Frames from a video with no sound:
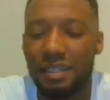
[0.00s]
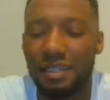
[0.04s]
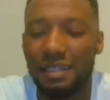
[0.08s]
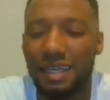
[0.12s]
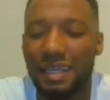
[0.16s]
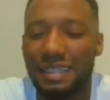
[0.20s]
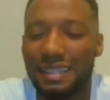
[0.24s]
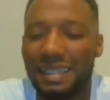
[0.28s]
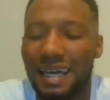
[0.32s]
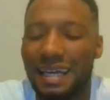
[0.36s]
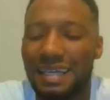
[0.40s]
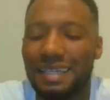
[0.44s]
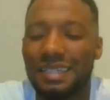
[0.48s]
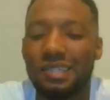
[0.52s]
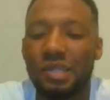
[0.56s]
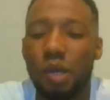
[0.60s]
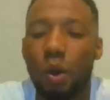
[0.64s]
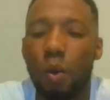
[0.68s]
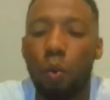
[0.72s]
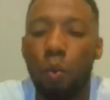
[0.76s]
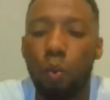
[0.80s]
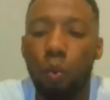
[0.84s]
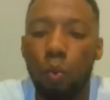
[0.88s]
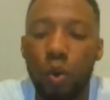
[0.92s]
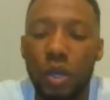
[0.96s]
in that. That is a
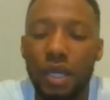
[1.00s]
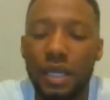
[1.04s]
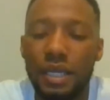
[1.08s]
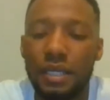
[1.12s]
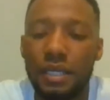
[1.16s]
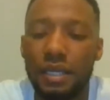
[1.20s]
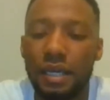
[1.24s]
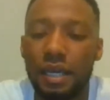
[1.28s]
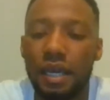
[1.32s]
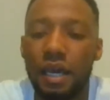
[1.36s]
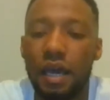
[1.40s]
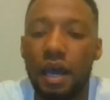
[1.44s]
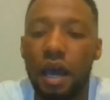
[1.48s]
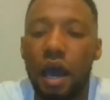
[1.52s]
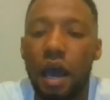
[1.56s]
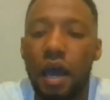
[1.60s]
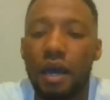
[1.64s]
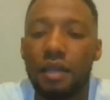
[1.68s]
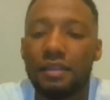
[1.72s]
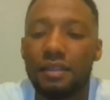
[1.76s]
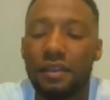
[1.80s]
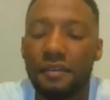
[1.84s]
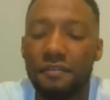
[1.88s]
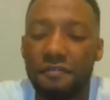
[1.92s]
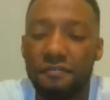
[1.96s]
weak,
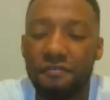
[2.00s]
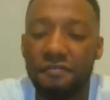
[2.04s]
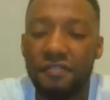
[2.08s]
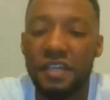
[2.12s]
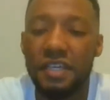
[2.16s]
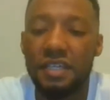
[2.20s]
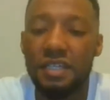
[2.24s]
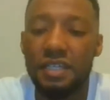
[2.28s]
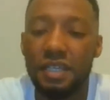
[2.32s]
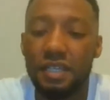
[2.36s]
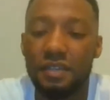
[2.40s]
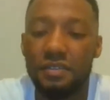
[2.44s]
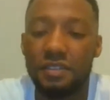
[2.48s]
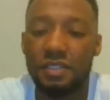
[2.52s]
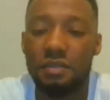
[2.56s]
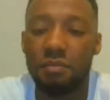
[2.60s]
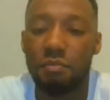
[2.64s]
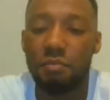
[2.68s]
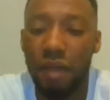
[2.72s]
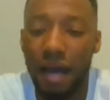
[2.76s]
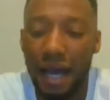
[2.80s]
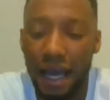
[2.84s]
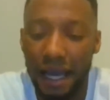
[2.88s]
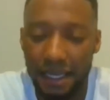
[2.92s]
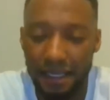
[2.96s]
defeatist
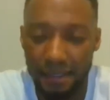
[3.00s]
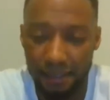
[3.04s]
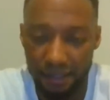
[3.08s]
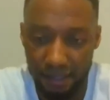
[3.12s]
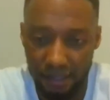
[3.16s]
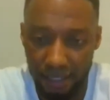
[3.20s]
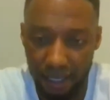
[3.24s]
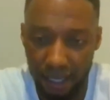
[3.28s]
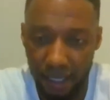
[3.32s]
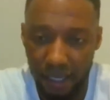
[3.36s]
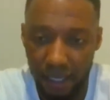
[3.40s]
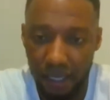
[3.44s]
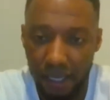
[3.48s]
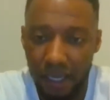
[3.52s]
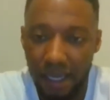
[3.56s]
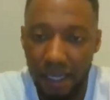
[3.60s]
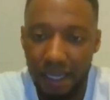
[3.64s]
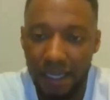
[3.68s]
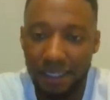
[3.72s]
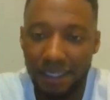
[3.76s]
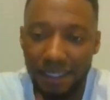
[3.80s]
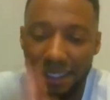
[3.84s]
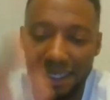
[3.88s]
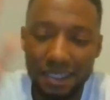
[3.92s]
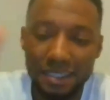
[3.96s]
mindset.
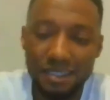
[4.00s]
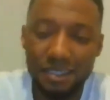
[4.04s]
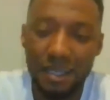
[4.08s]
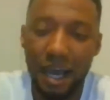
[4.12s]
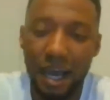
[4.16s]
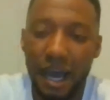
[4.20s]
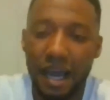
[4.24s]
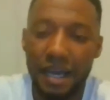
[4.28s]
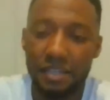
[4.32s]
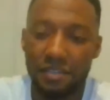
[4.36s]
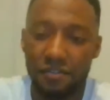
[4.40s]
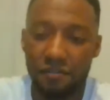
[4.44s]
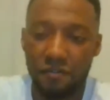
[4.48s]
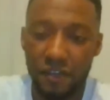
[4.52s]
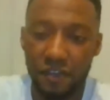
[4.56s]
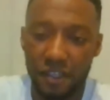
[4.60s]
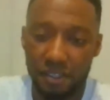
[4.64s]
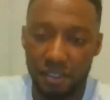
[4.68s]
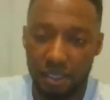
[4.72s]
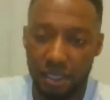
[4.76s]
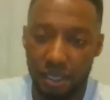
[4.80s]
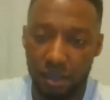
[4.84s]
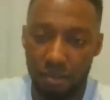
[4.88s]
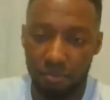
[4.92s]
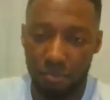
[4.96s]
These guys think
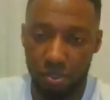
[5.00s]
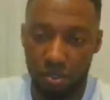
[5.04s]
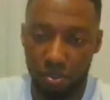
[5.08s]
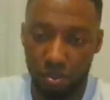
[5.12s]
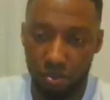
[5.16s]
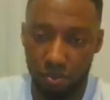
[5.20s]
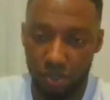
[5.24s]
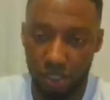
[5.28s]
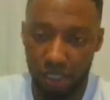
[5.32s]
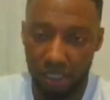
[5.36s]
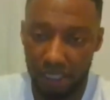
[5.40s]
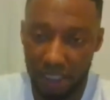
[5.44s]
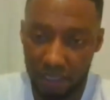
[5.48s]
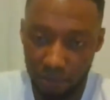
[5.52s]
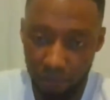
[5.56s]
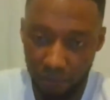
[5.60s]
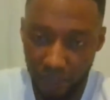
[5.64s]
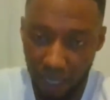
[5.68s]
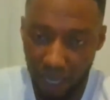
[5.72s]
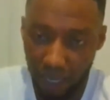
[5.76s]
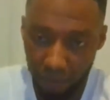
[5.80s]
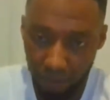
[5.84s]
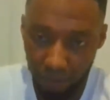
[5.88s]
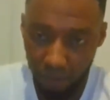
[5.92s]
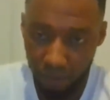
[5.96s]
to themselves, yeah, these
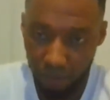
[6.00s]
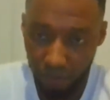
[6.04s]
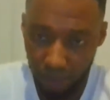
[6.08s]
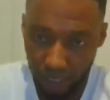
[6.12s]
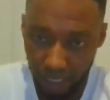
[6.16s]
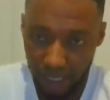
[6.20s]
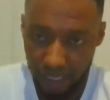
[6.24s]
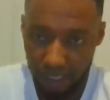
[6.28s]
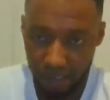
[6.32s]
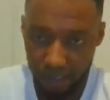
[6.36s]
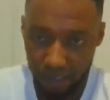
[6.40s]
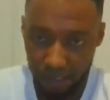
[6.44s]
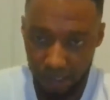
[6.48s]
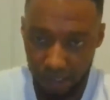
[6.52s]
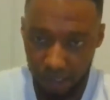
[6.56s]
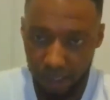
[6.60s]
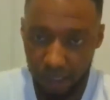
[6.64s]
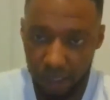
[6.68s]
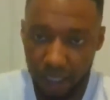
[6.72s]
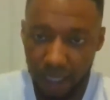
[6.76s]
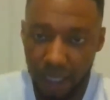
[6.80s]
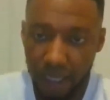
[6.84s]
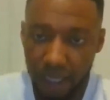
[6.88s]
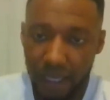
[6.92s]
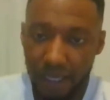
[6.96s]
black pill guys, yeah,
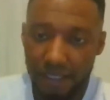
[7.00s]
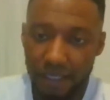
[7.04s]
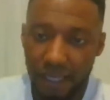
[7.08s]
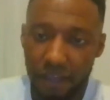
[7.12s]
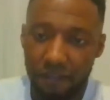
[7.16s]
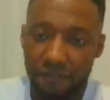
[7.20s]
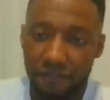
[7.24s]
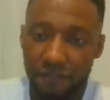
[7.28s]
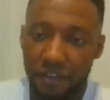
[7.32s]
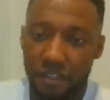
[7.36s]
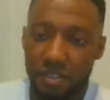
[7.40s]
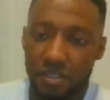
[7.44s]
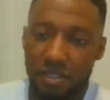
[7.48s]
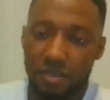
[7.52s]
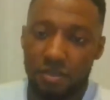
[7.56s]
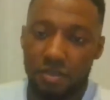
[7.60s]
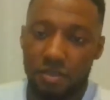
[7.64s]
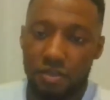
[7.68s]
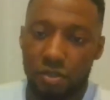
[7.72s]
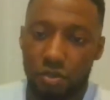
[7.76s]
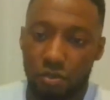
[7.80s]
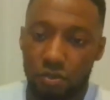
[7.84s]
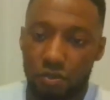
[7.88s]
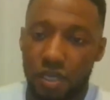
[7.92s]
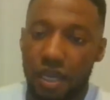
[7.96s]
they think to
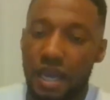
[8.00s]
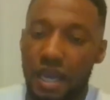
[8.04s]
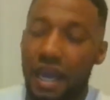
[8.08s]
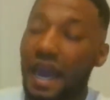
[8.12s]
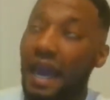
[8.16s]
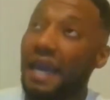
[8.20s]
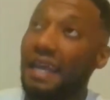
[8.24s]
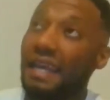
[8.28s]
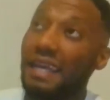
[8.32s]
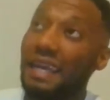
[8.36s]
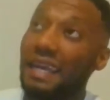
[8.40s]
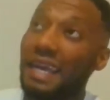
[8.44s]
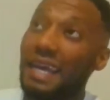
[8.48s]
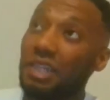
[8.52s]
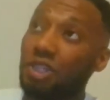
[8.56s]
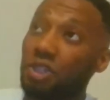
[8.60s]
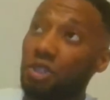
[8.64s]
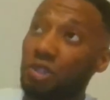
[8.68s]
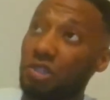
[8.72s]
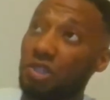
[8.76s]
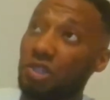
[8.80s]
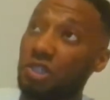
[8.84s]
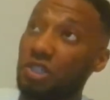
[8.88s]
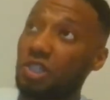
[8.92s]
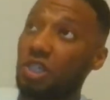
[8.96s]
themselves, unless you're
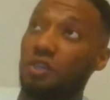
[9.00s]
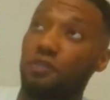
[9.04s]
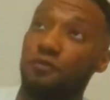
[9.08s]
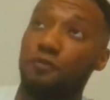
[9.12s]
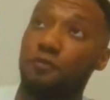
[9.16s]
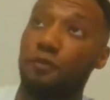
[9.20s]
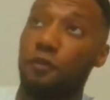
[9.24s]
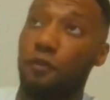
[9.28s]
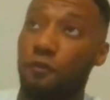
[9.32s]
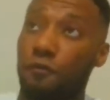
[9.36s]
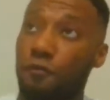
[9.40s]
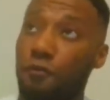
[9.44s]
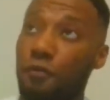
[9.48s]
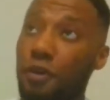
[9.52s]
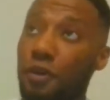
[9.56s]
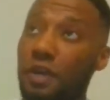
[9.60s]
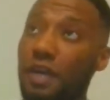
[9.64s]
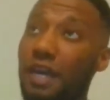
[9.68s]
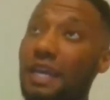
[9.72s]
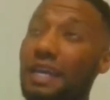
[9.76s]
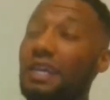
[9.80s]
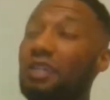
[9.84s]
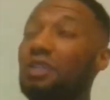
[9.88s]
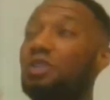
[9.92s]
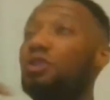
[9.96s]
6'3",
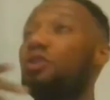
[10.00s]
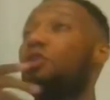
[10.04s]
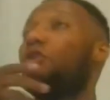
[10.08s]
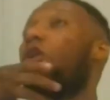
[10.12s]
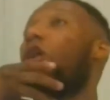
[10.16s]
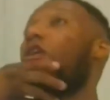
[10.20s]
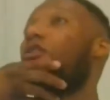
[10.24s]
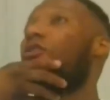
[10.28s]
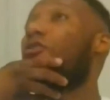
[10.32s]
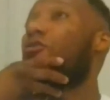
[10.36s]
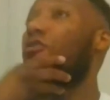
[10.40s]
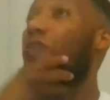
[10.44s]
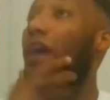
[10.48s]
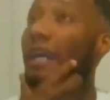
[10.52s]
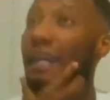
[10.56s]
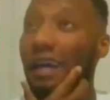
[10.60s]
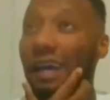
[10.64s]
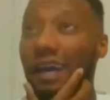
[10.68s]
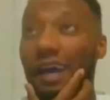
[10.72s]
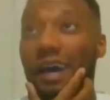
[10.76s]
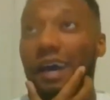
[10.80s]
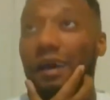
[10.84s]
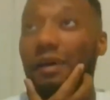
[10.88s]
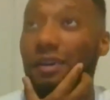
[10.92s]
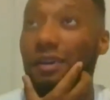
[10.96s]
unless you got
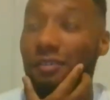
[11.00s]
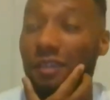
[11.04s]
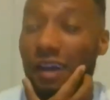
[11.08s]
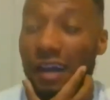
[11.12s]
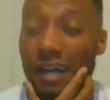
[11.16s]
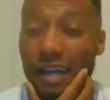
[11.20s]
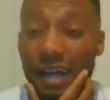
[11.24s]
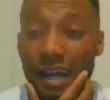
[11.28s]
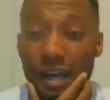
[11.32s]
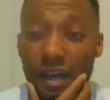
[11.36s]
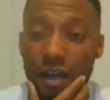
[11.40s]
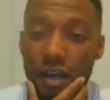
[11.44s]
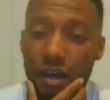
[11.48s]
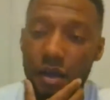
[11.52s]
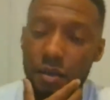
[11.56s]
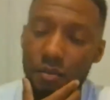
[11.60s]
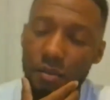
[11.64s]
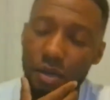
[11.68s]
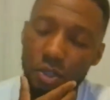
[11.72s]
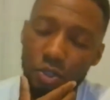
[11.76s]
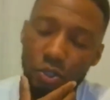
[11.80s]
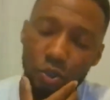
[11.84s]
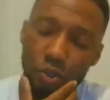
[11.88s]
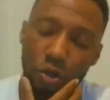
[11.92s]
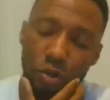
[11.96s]

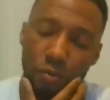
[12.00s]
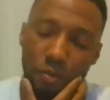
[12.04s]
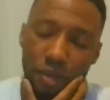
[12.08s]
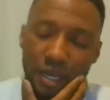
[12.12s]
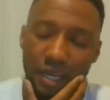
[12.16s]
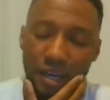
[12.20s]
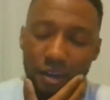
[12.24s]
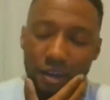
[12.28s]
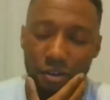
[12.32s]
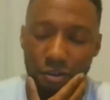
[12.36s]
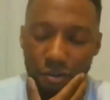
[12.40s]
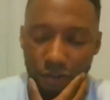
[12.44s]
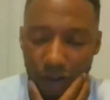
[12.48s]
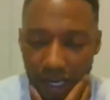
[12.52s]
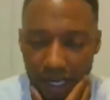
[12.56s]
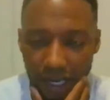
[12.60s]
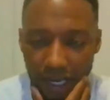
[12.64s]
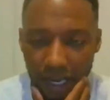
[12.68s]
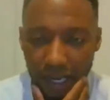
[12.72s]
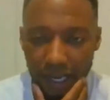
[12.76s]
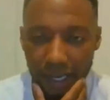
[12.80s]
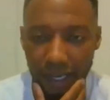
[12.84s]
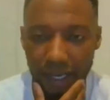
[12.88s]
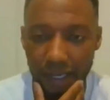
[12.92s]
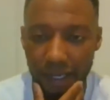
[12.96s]
a jaw made of
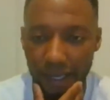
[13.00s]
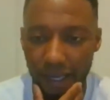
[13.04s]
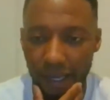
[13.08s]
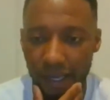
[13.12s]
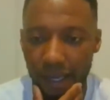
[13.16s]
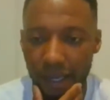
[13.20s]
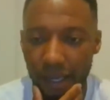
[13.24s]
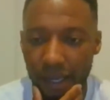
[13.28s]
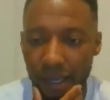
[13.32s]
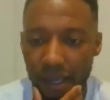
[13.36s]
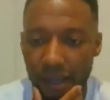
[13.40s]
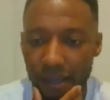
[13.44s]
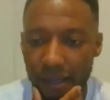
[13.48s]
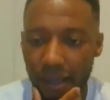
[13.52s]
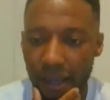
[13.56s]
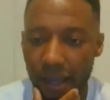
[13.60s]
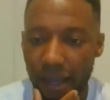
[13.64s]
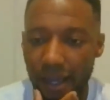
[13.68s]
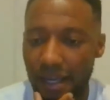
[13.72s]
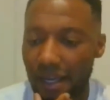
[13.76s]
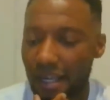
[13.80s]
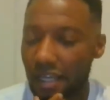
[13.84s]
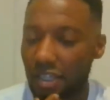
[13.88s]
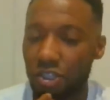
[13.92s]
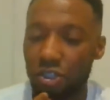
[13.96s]
granite and that, yeah,
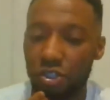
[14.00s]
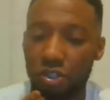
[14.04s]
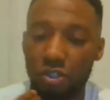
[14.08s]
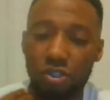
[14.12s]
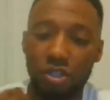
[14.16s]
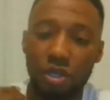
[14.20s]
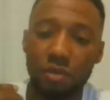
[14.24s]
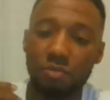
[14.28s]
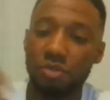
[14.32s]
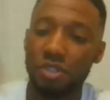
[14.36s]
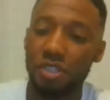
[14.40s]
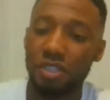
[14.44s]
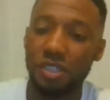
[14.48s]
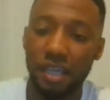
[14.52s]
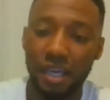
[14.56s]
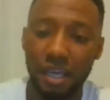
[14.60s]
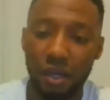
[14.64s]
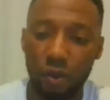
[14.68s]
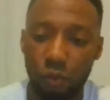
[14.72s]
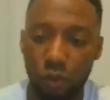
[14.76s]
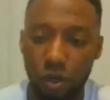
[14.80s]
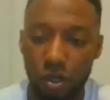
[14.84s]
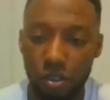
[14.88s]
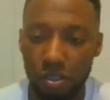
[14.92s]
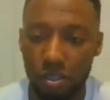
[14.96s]
unless you're some genetic
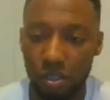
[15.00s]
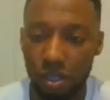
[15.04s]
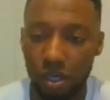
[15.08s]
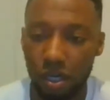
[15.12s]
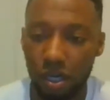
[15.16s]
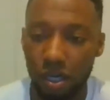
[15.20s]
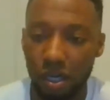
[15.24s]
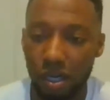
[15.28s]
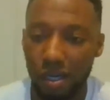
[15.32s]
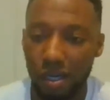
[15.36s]
wonder,